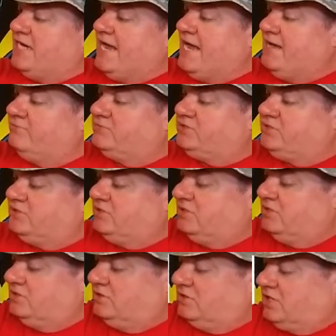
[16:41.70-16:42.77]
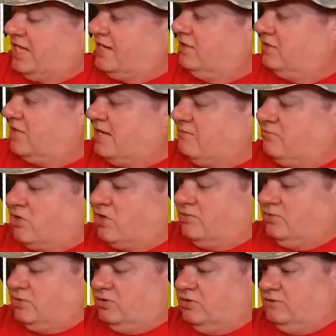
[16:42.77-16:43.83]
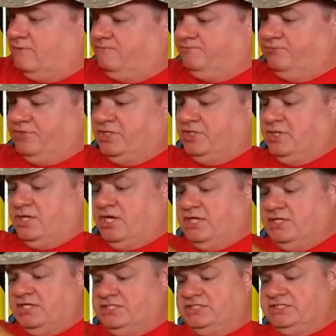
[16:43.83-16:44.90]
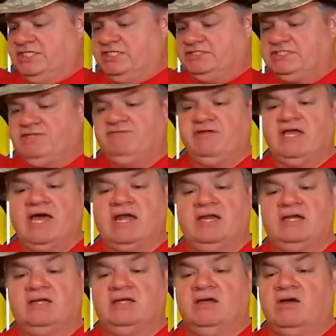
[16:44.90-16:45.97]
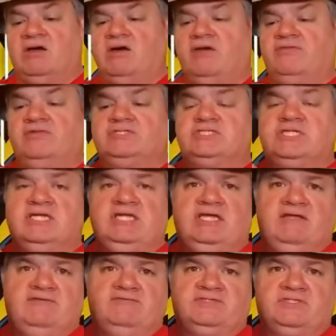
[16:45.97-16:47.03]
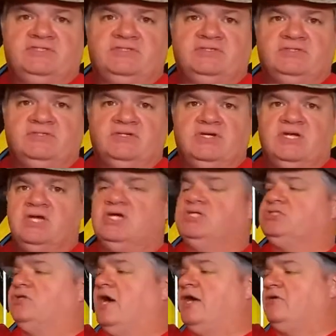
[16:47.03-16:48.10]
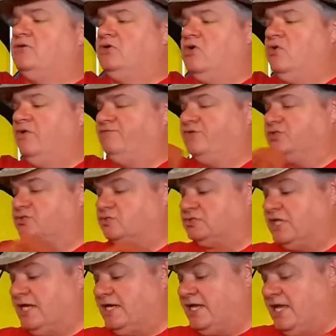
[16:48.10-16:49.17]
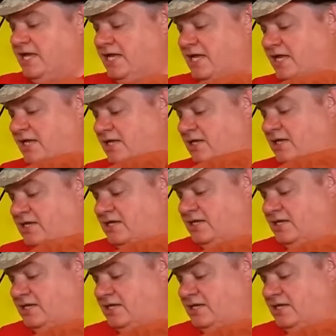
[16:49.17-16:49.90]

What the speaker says: snaps. Kind of look like marble. And then it's even got it on the sleeves. So I don't know if this was like a